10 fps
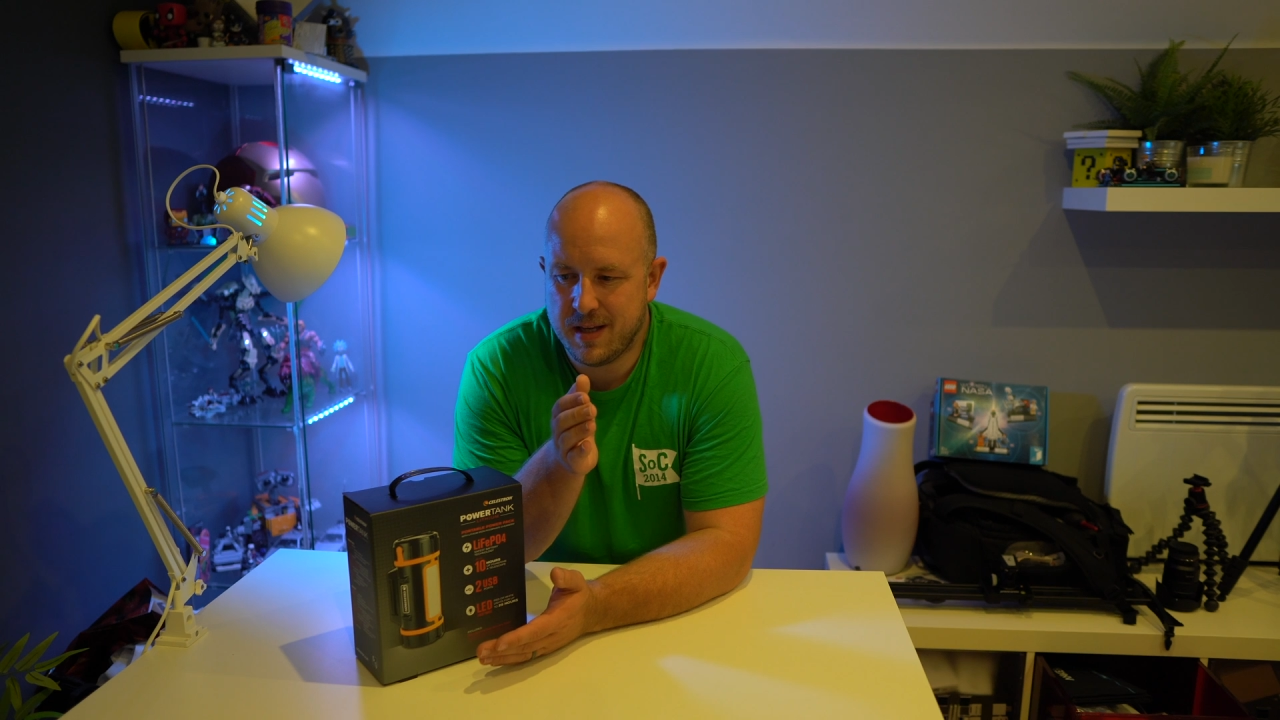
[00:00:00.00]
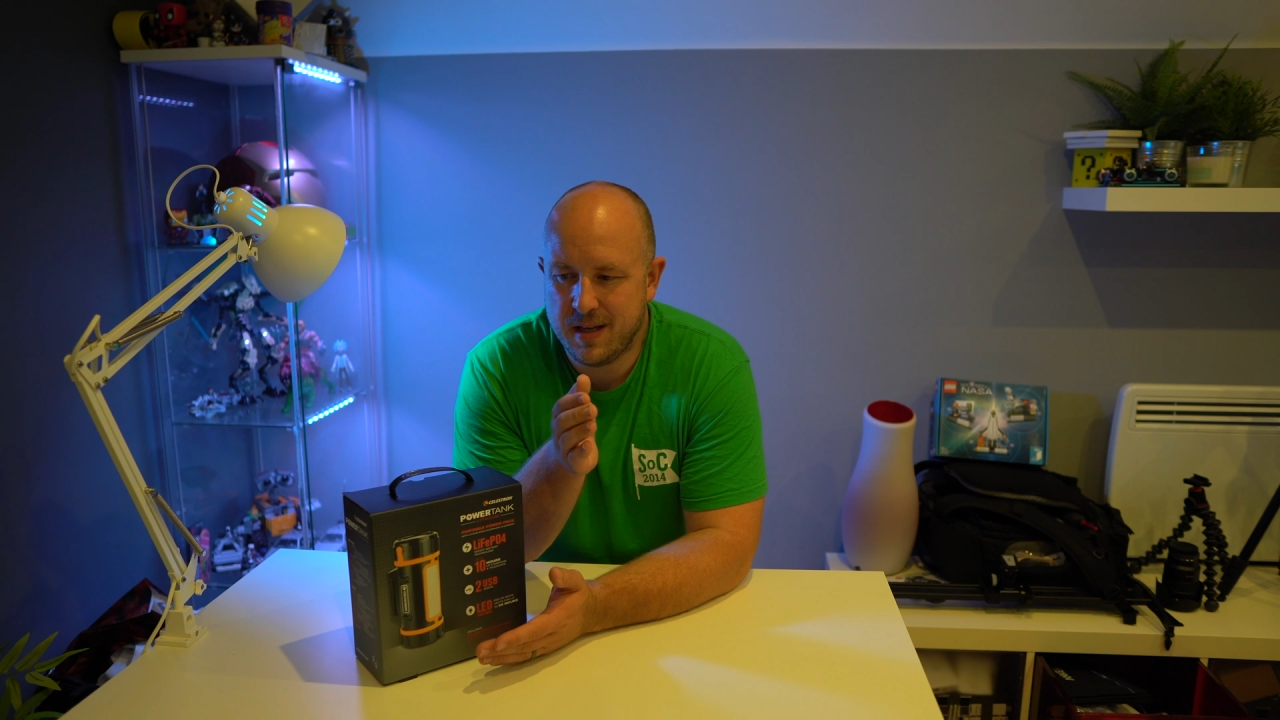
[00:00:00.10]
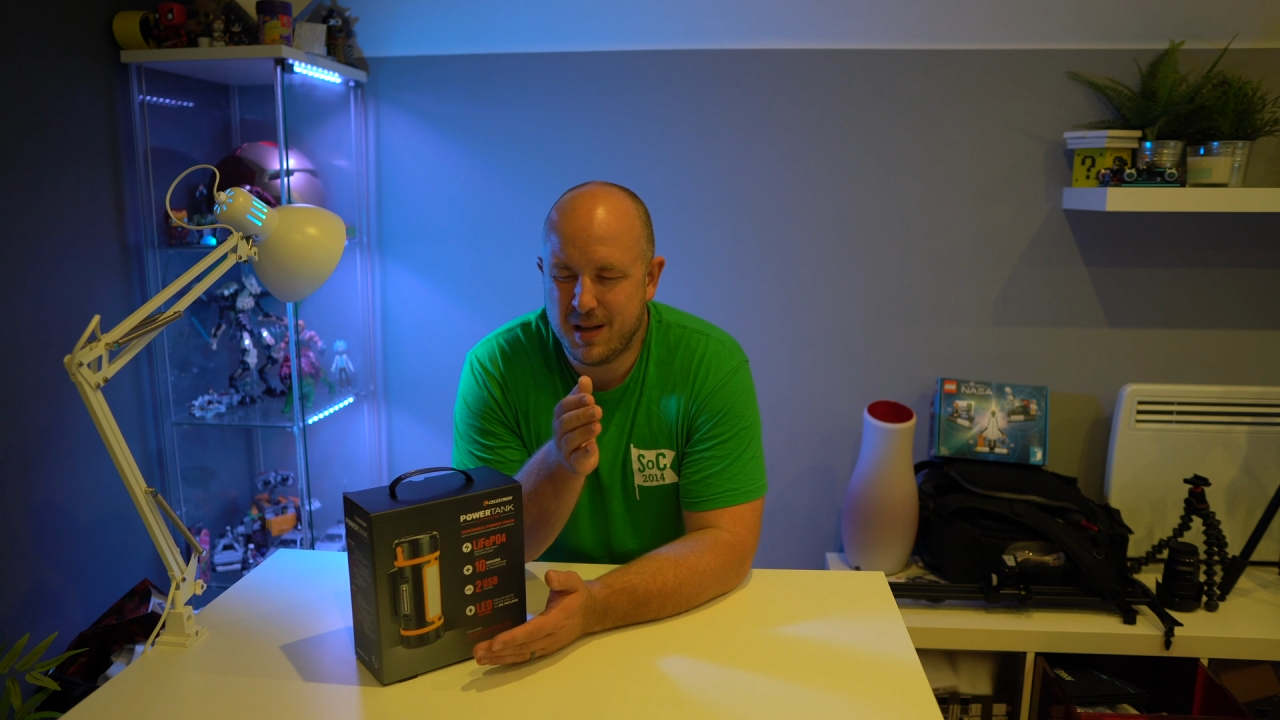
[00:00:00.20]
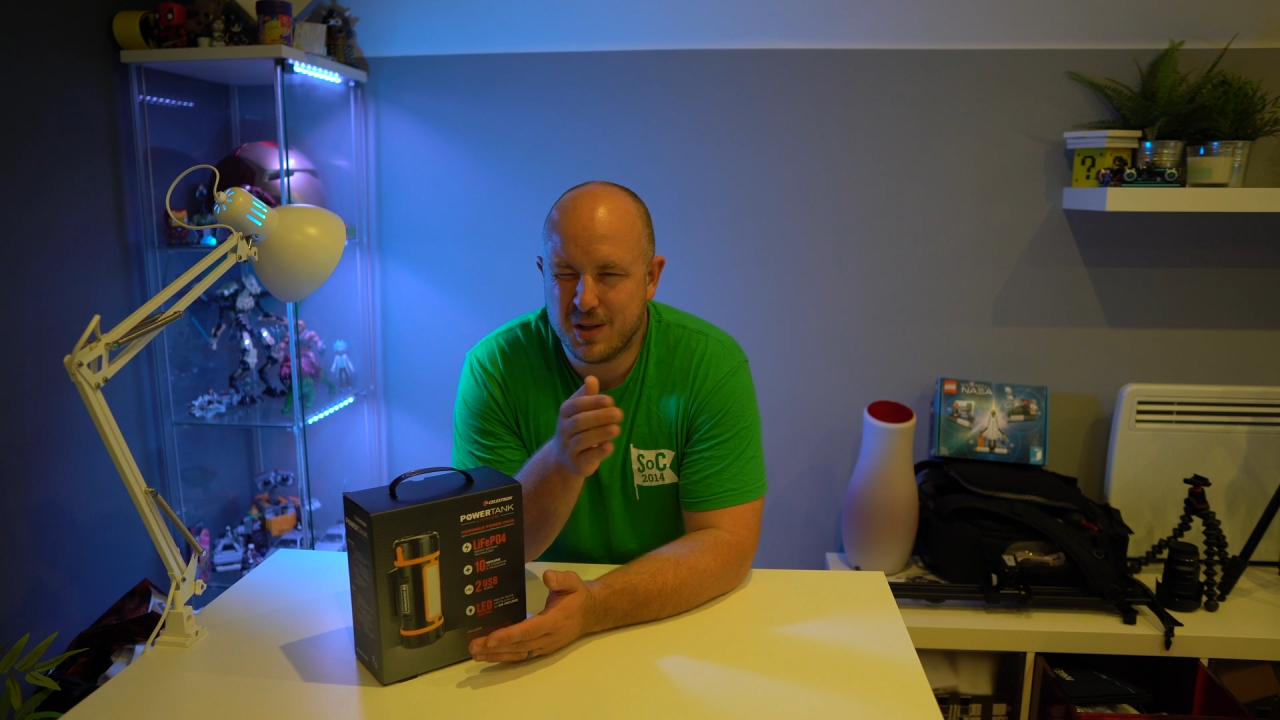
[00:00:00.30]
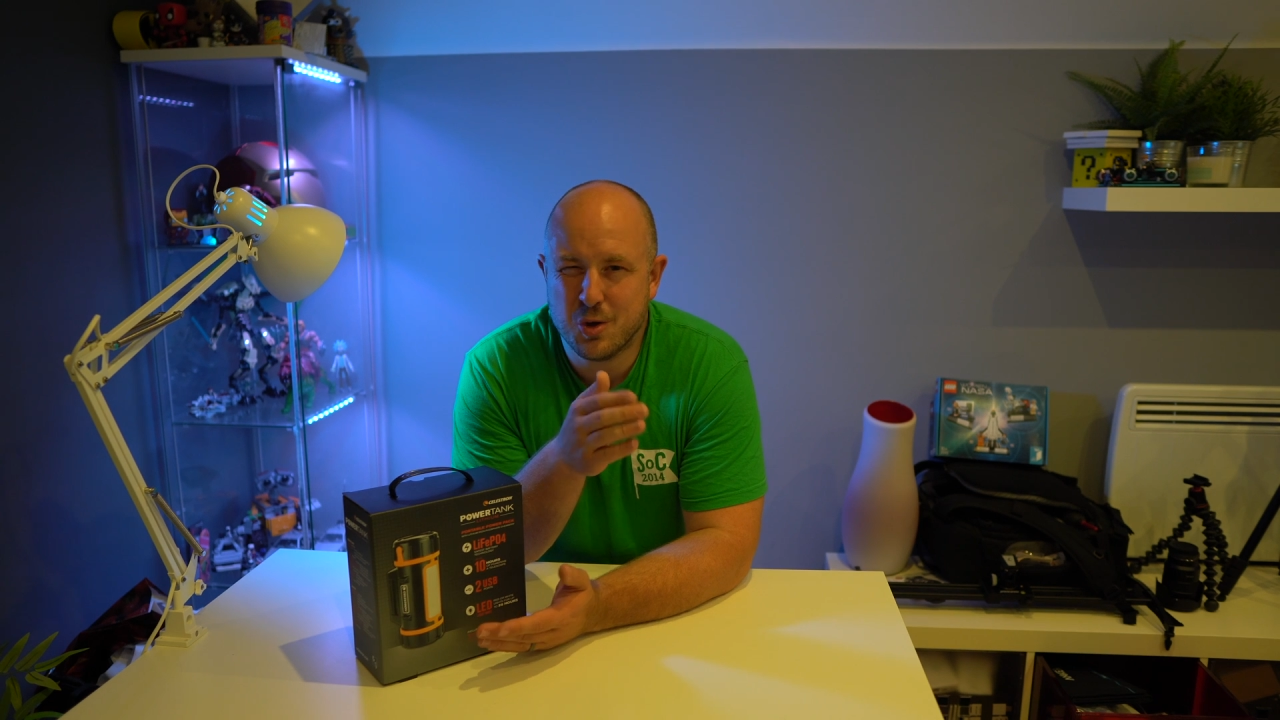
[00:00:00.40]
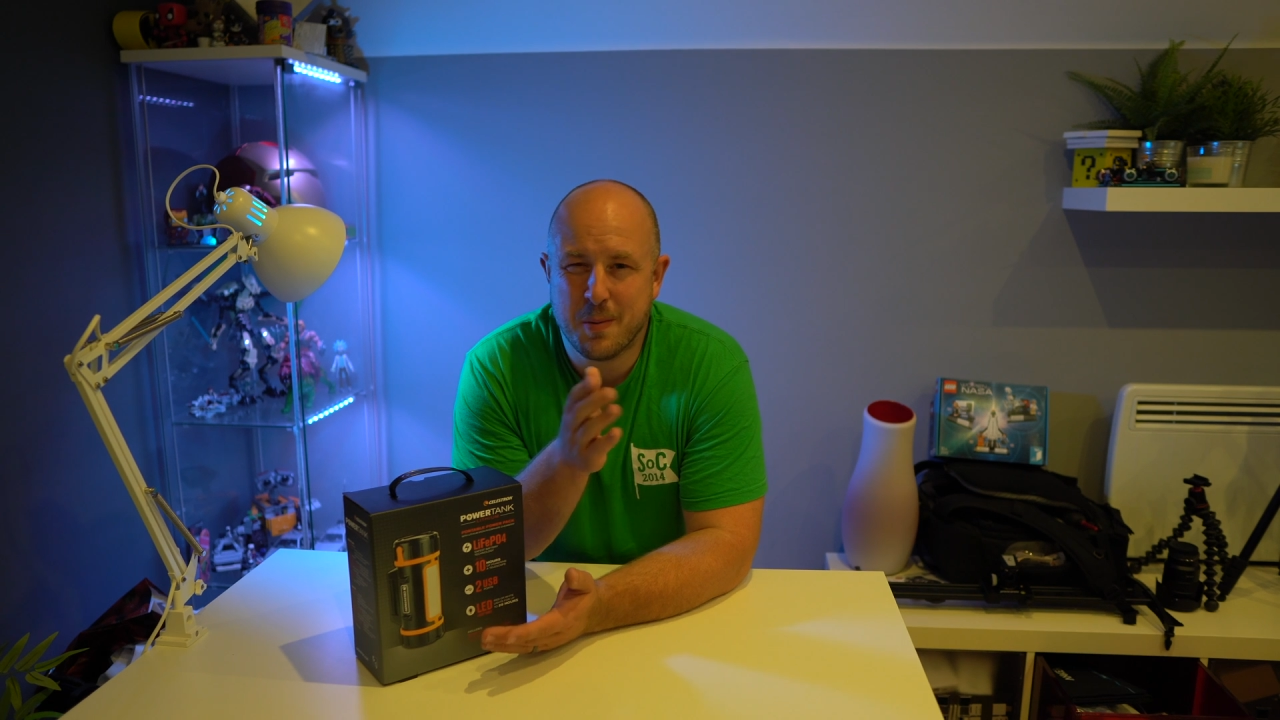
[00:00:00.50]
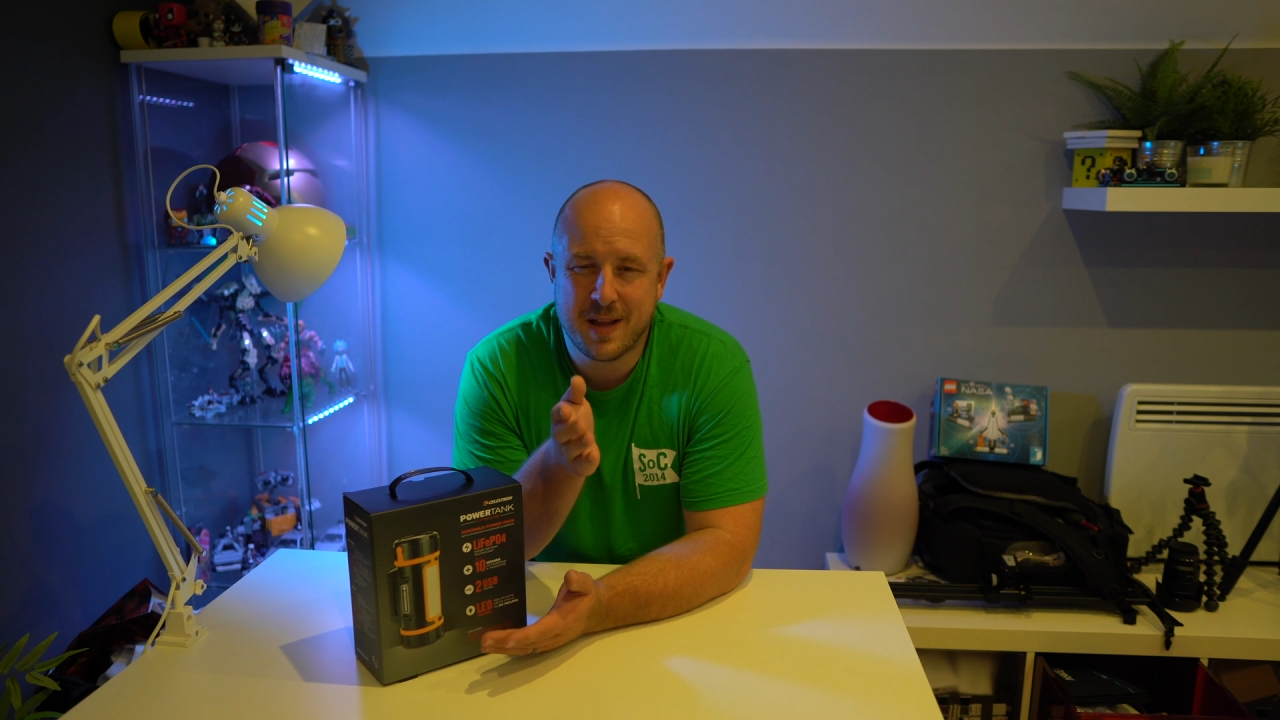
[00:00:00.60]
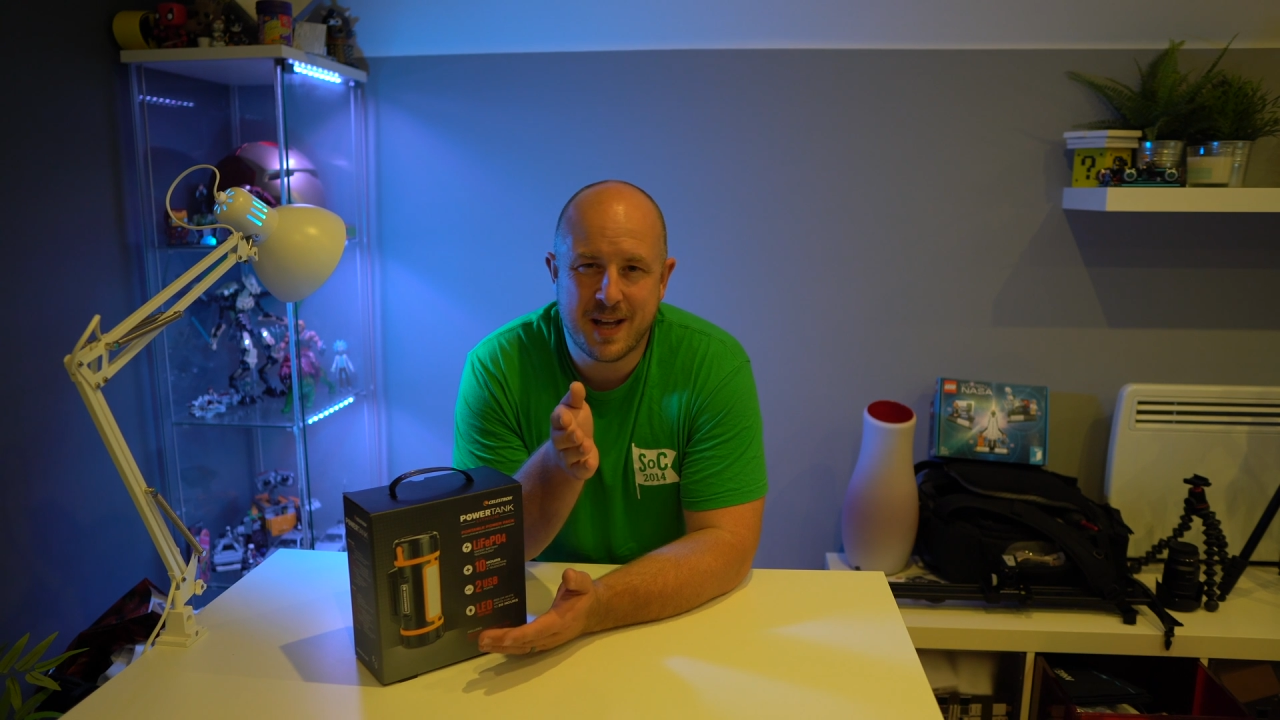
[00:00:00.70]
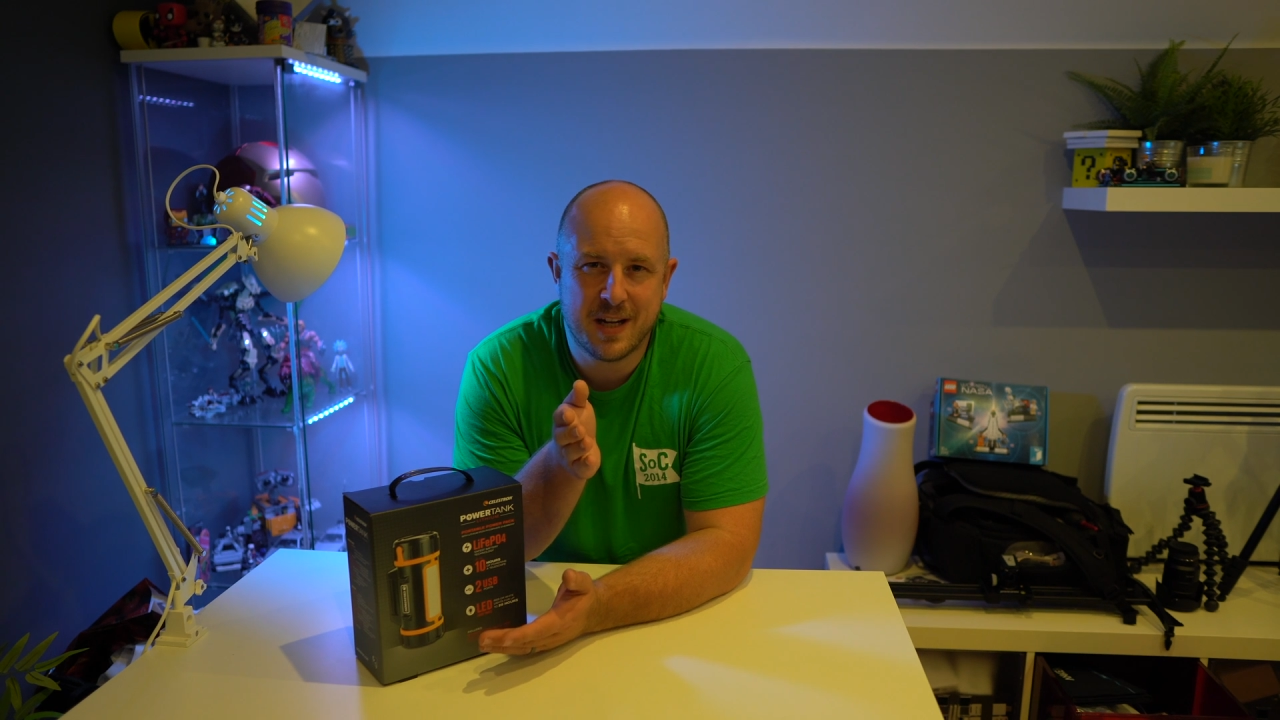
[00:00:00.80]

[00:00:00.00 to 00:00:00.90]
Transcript: Uh, I'll talk about that